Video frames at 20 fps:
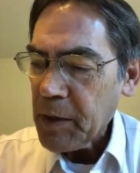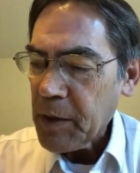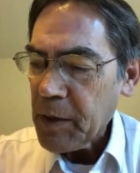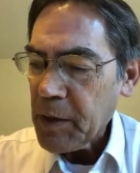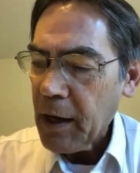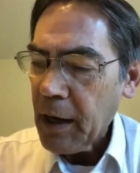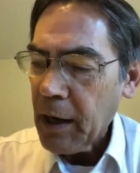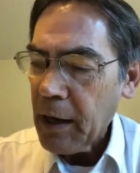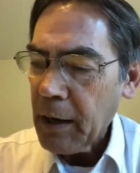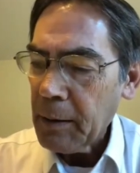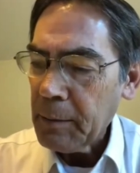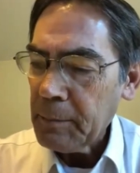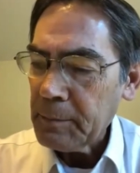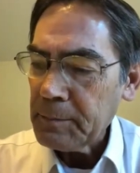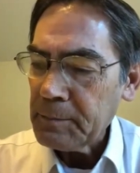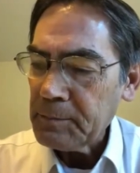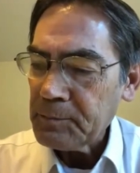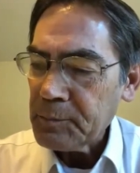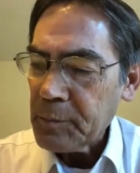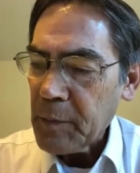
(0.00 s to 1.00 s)

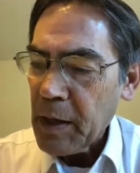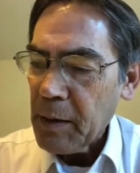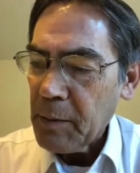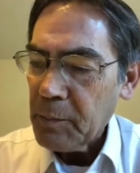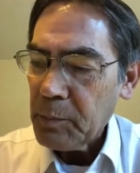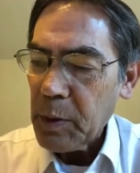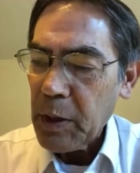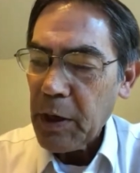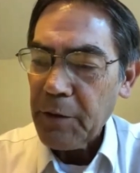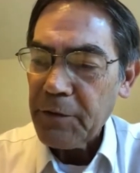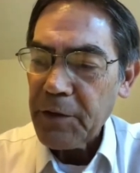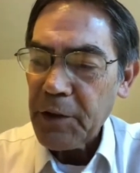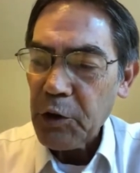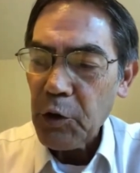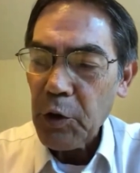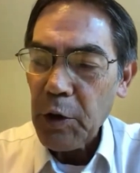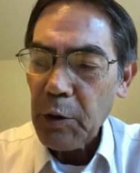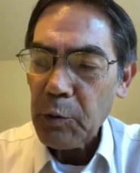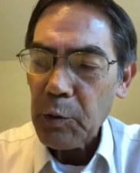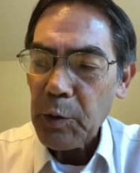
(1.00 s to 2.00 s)
But if
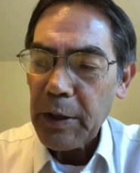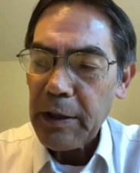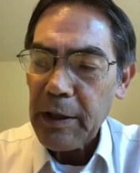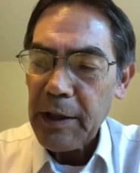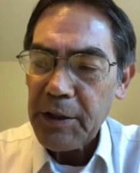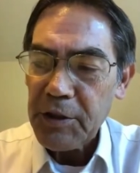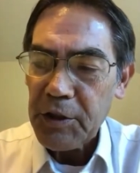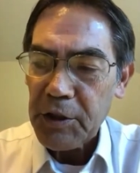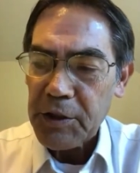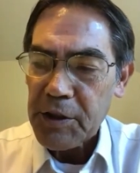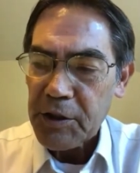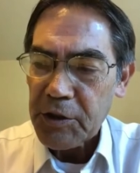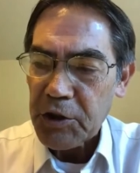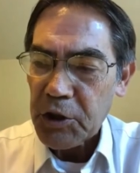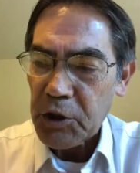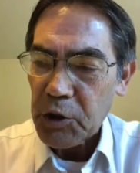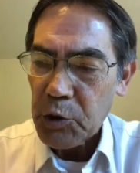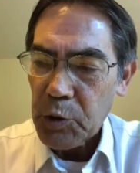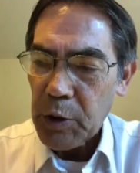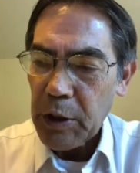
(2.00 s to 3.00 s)
you're a religious
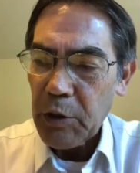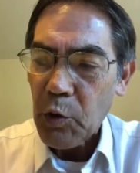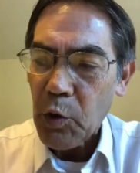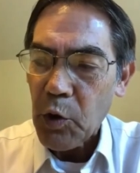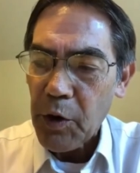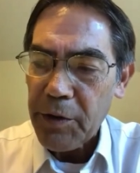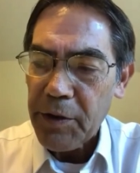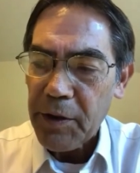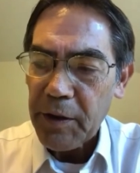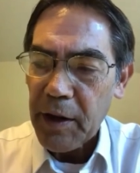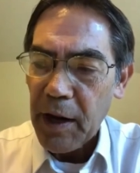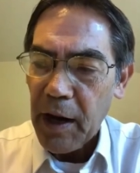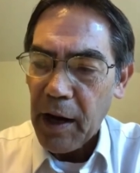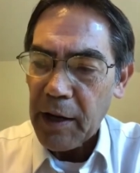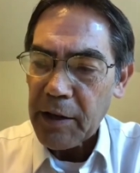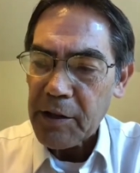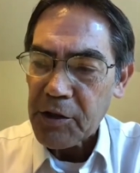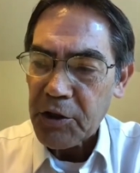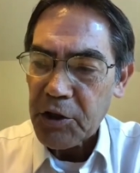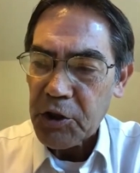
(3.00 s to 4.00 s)
Jew, an
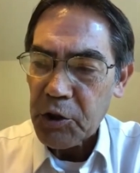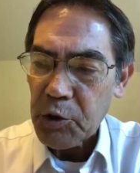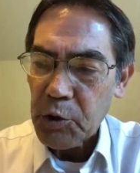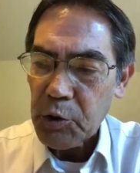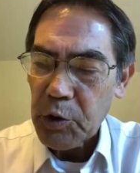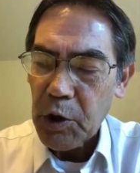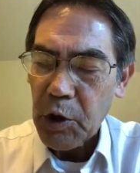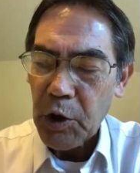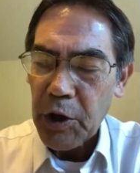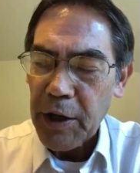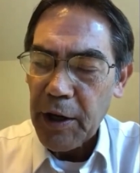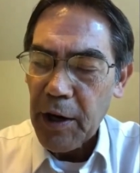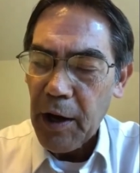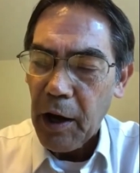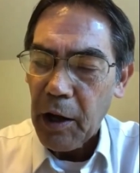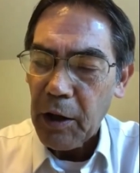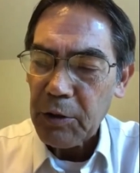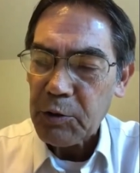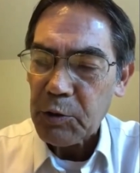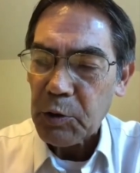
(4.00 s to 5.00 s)
Orthodox Jew, or an
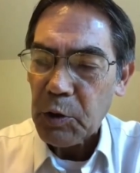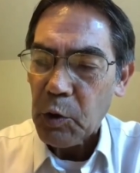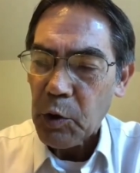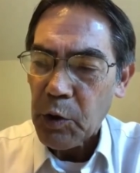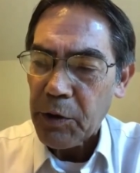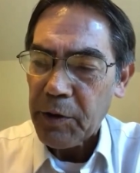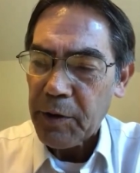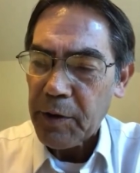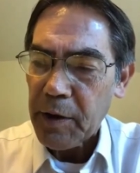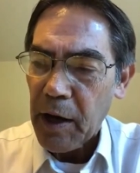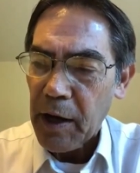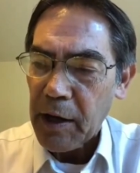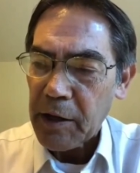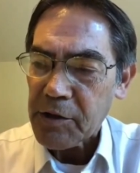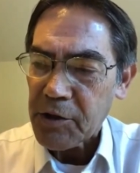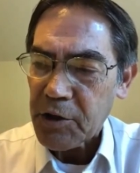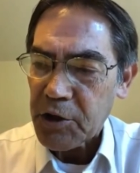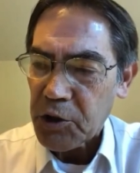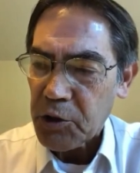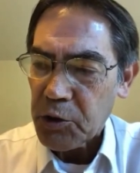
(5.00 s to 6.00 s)

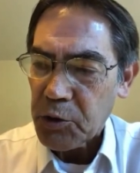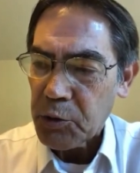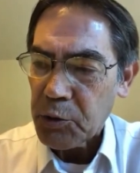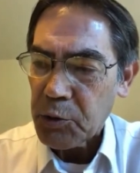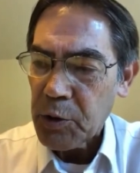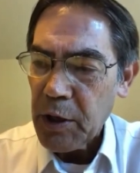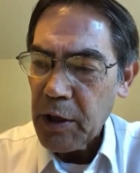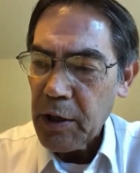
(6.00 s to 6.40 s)
ultra-Orthodox Jew,